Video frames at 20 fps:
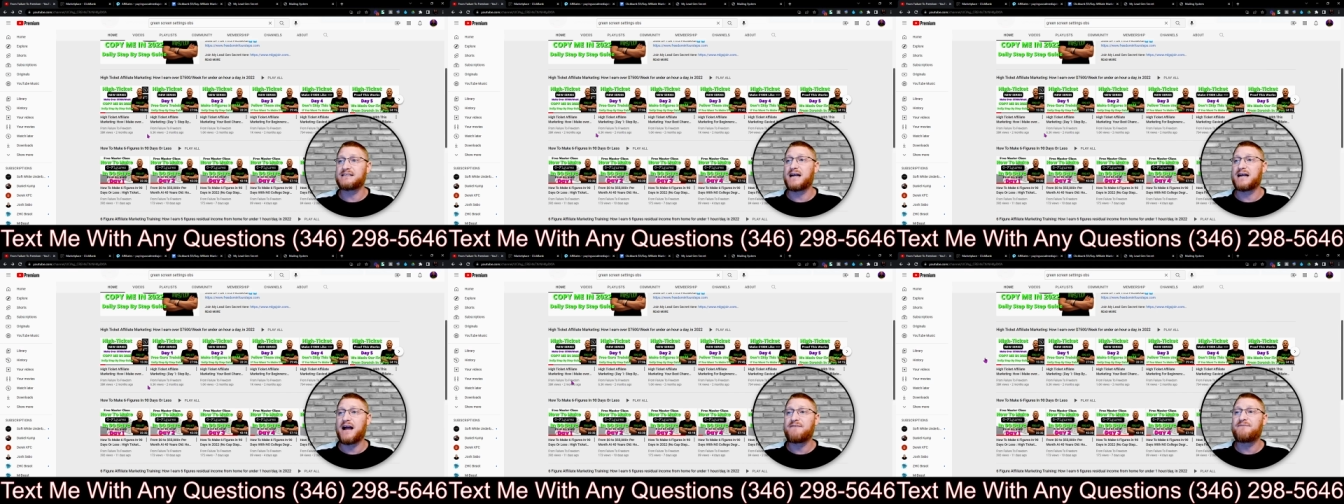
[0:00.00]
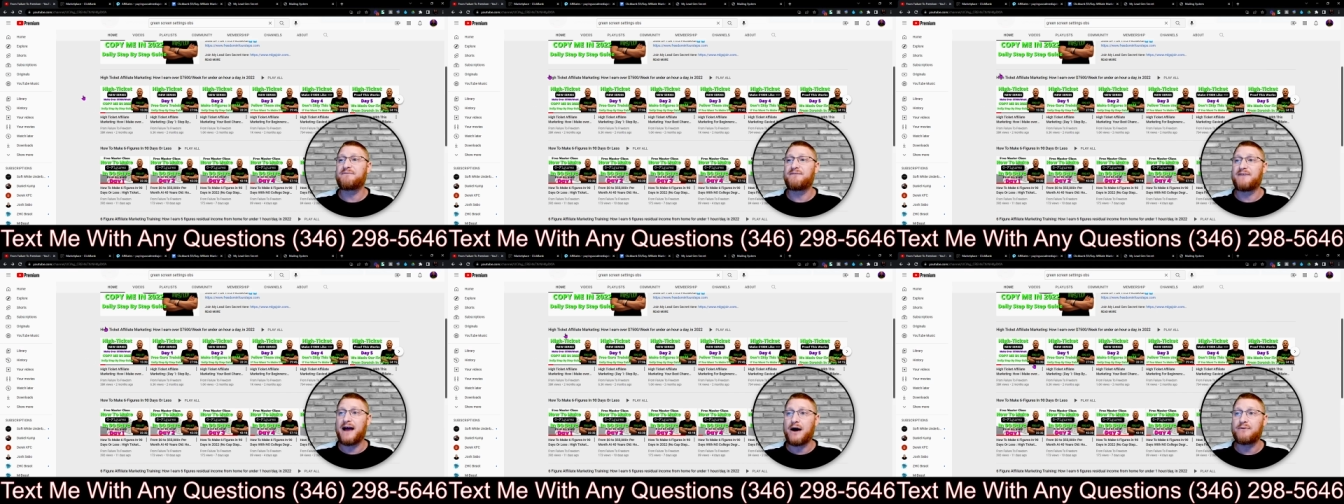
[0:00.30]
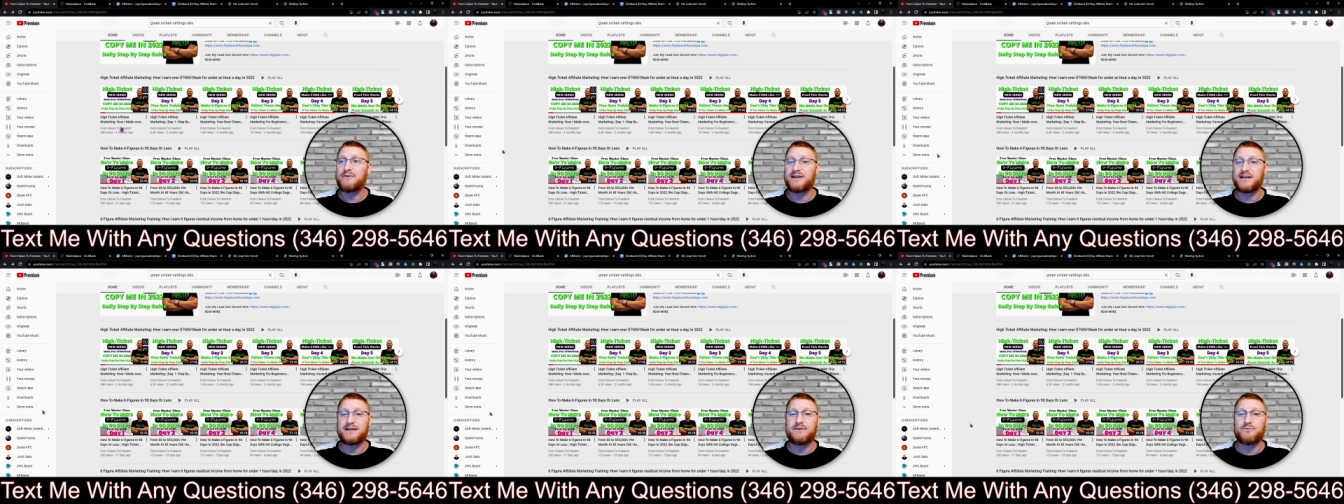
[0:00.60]
I
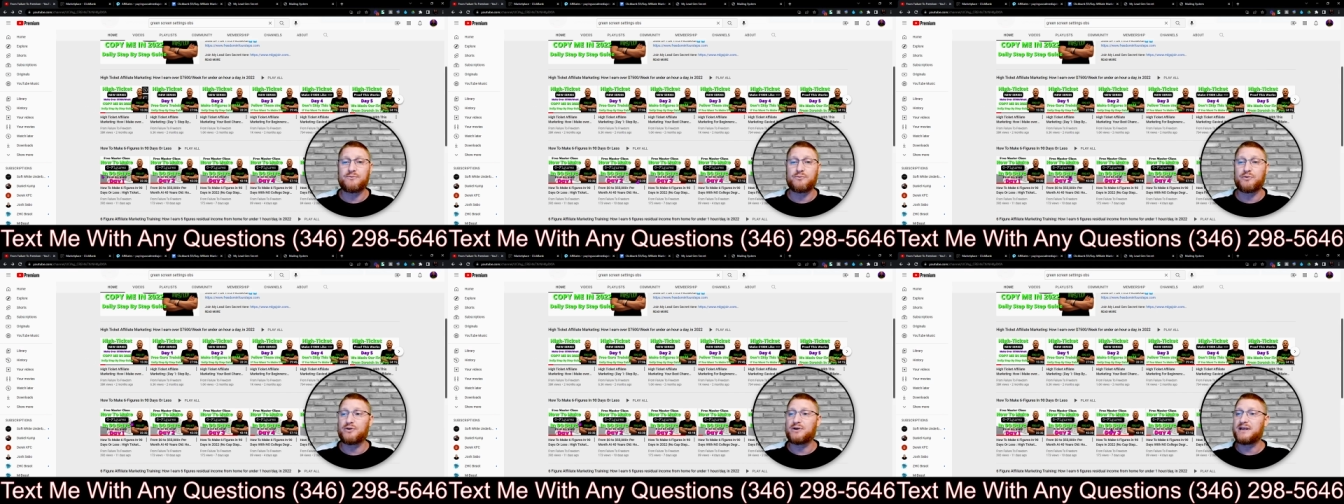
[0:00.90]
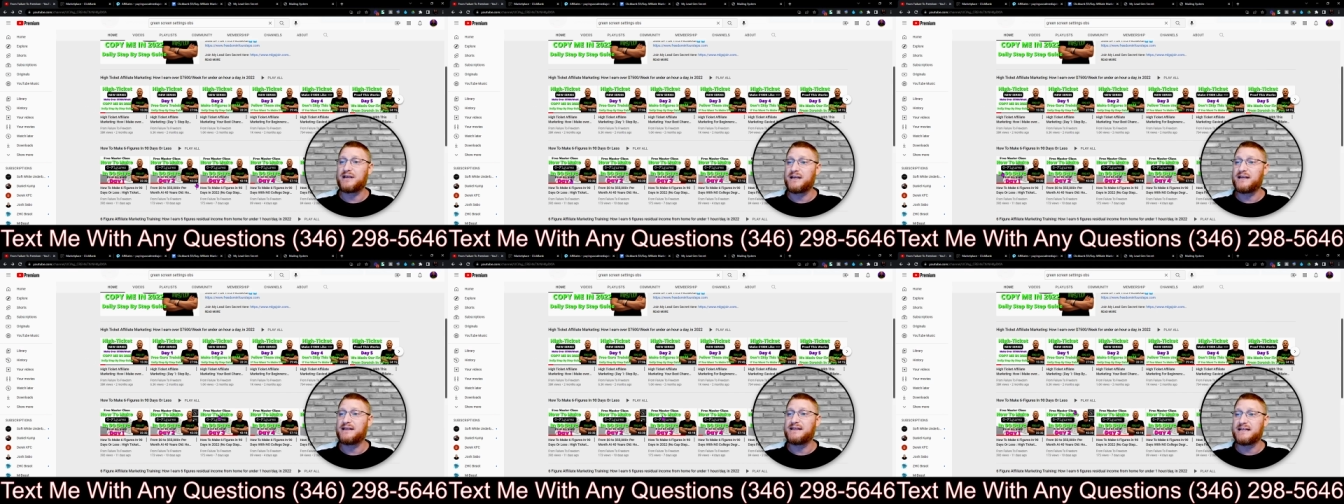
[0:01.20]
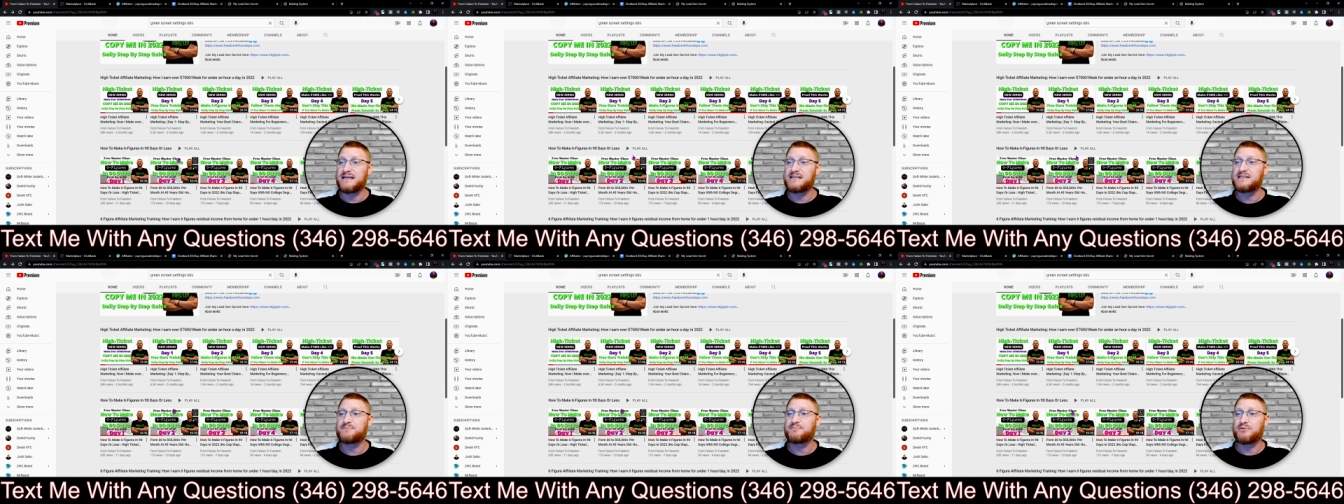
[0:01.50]
found it working in
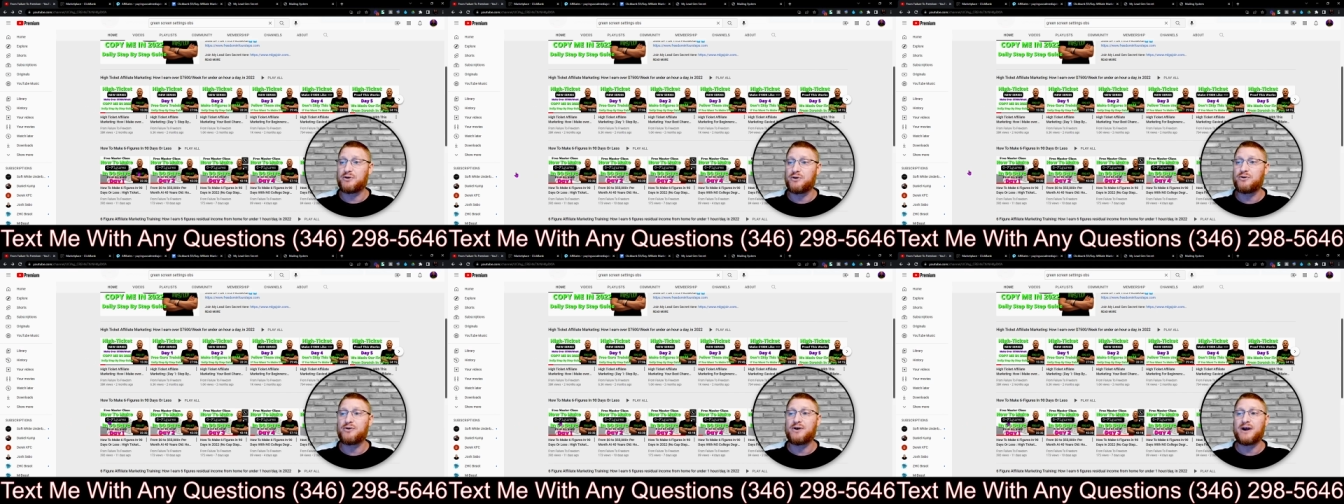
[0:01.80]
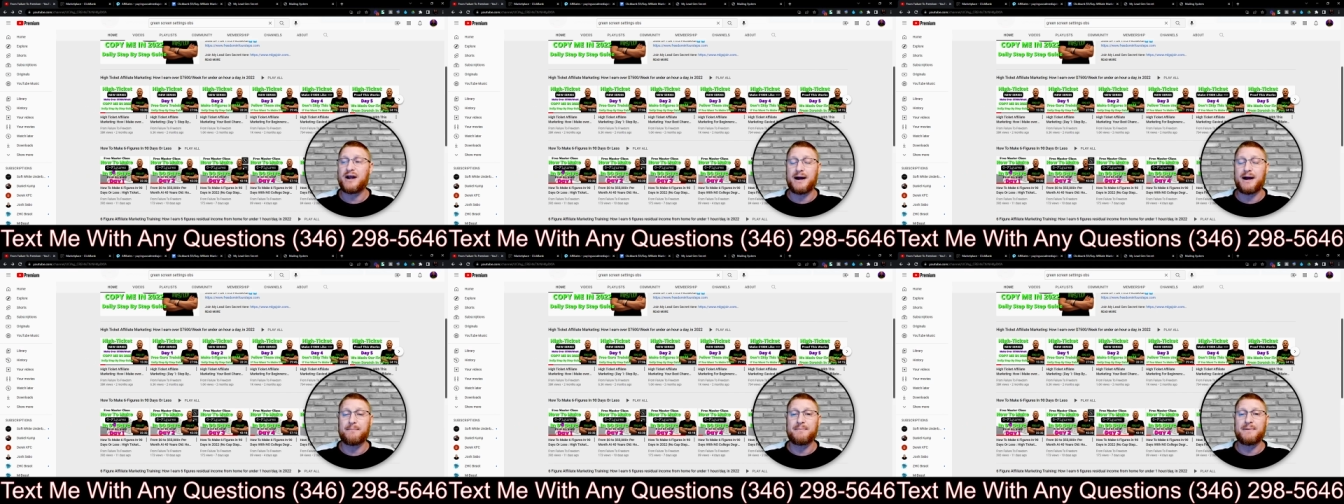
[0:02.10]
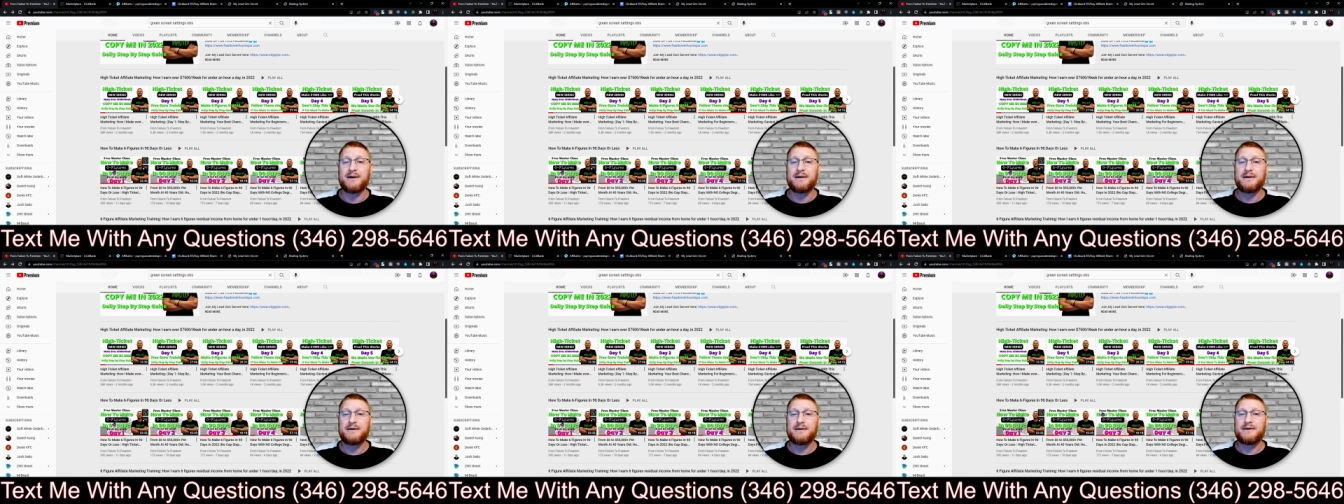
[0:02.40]
this program.
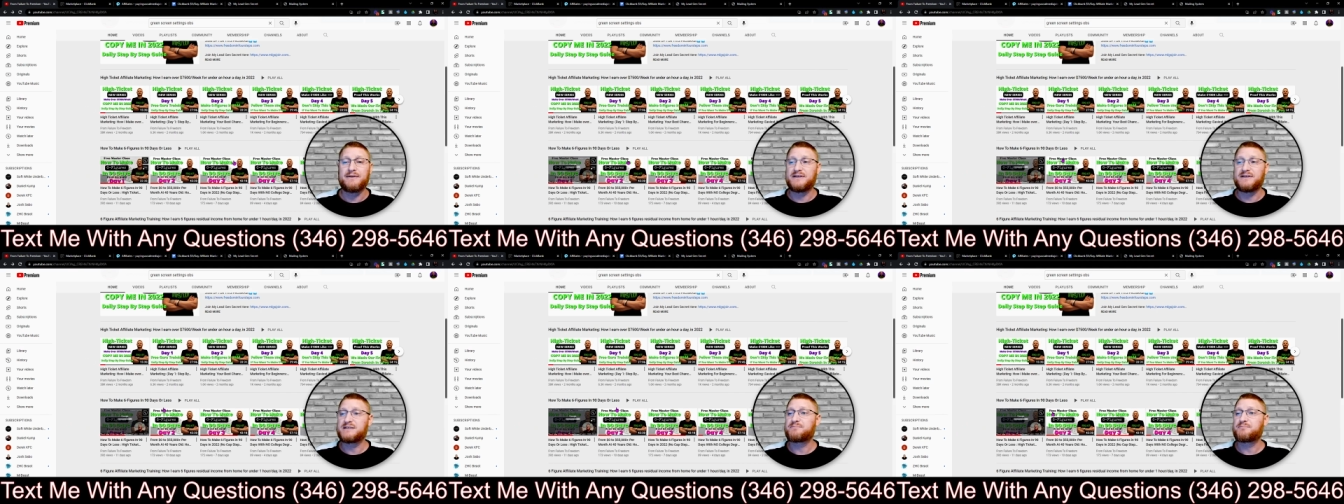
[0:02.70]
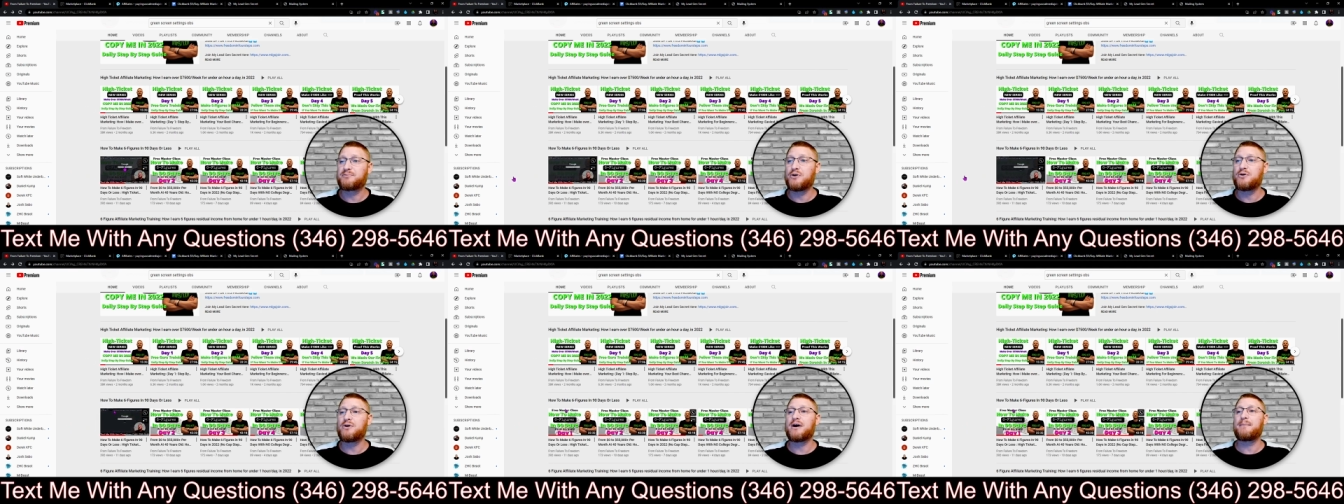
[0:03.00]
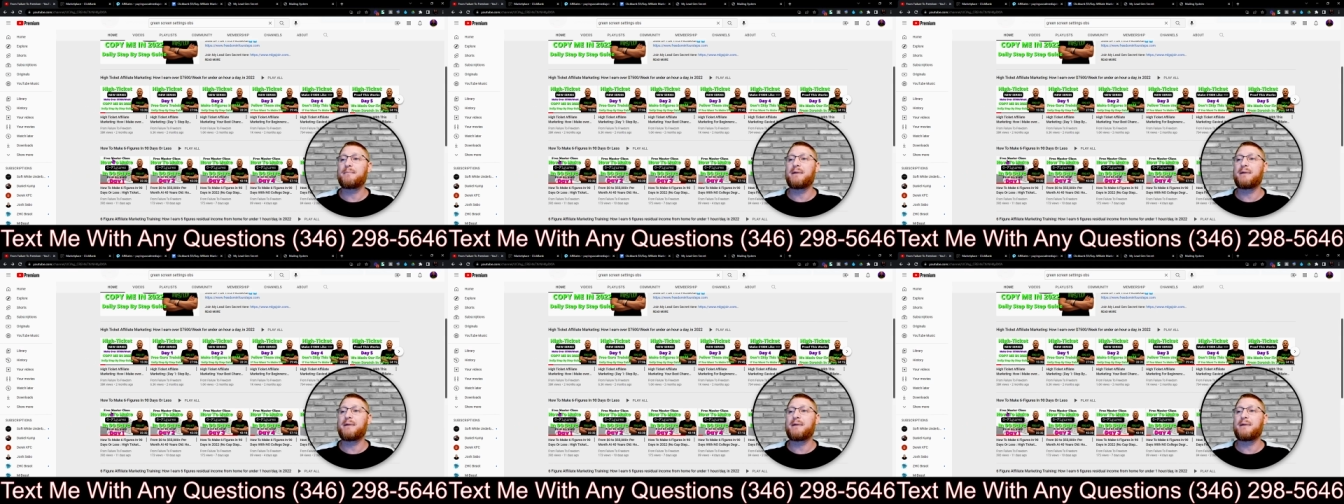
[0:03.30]
This program